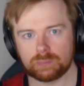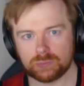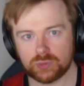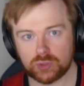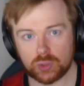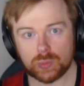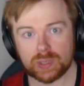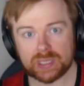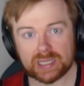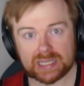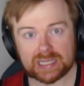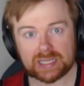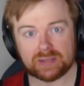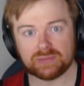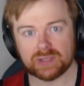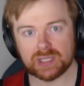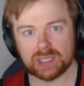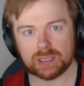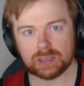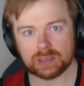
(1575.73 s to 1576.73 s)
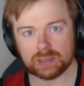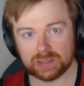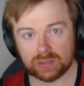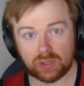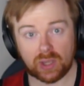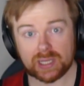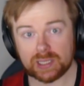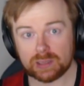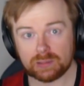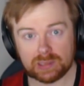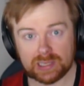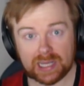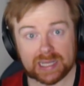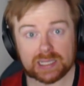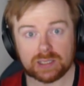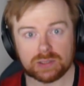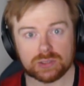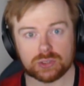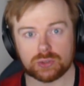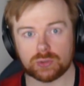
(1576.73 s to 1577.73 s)
do an evening, night,
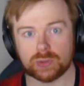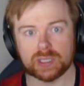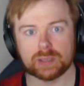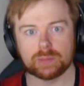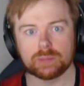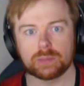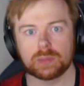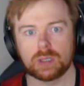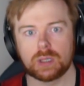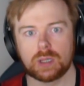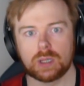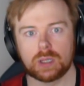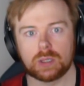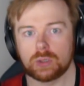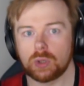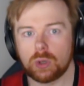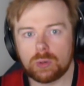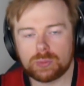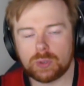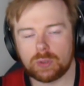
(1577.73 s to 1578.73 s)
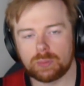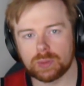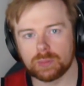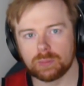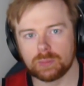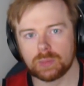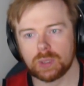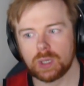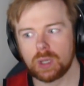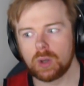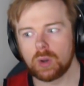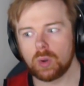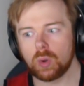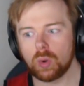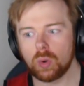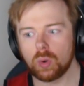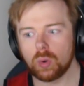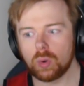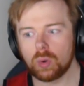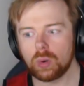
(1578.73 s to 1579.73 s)
late stream, no problem.
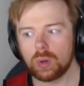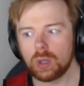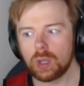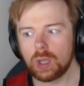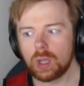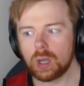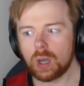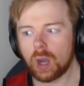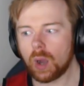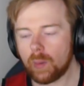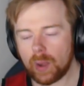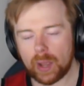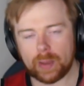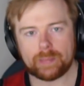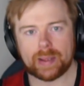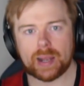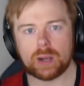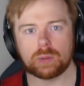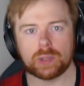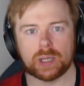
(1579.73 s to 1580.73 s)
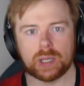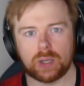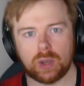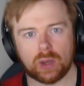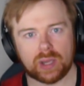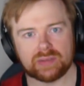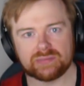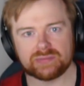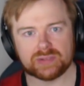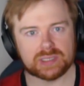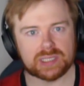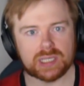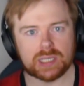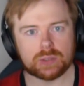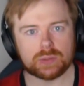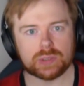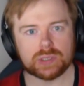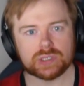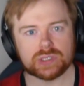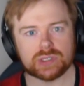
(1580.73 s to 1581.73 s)
Or, I'm out at night for
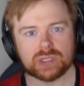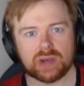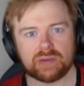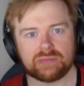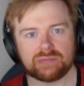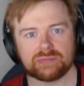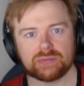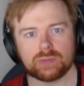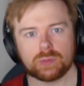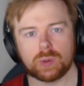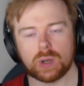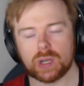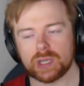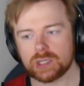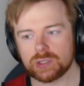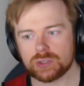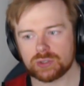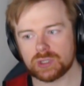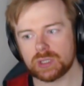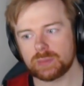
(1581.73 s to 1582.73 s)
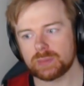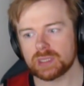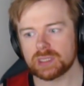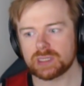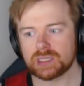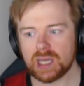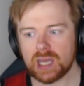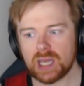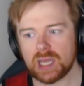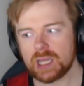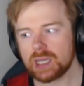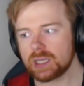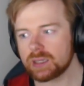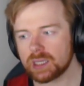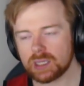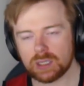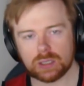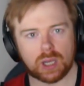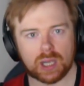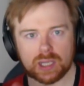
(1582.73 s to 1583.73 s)
dinner and stuff, well, I can stream in the day and
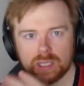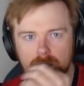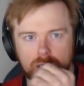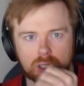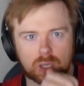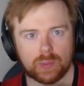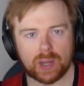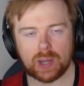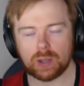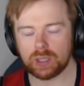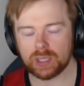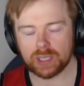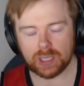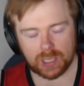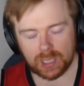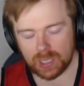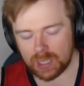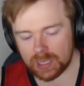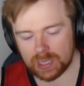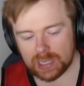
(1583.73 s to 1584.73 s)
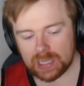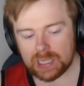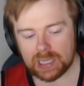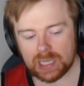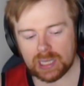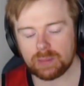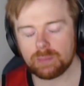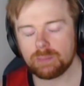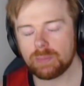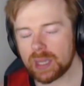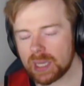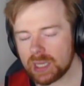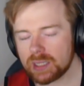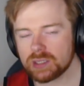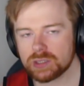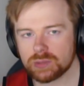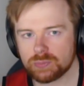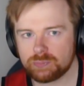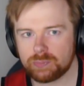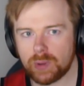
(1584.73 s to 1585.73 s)
then I can go out. Like, it
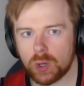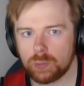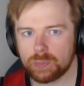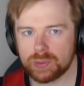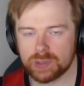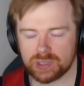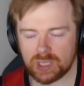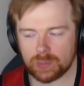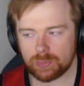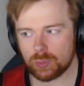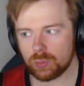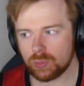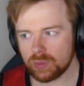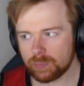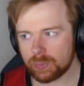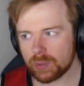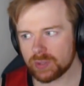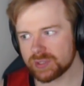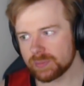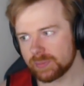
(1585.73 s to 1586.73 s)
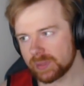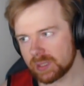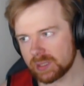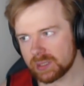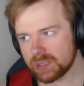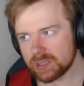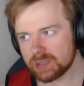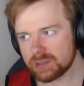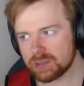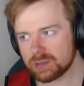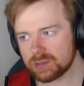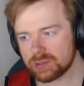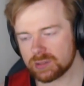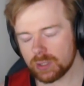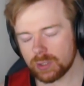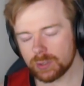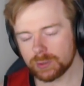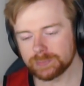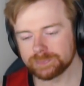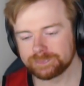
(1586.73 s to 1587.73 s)
just opens up all the possibilities.
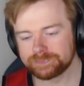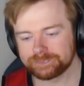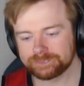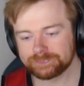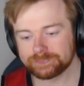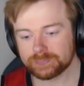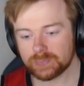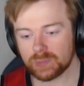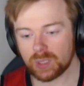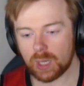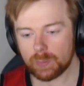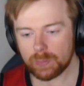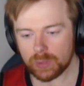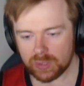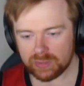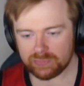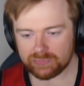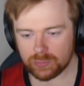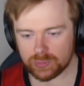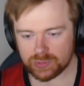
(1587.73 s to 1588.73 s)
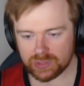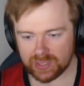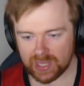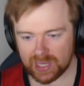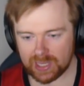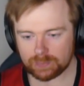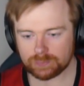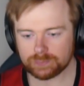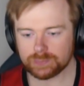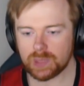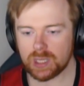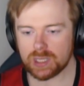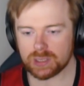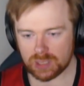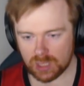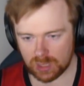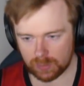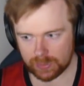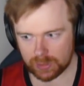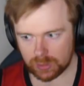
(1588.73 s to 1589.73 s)
So I'm looking forward to that. It's
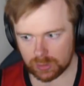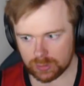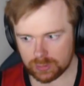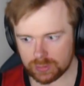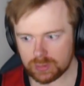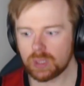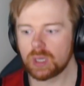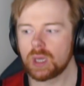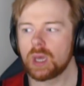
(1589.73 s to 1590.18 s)
going to be good,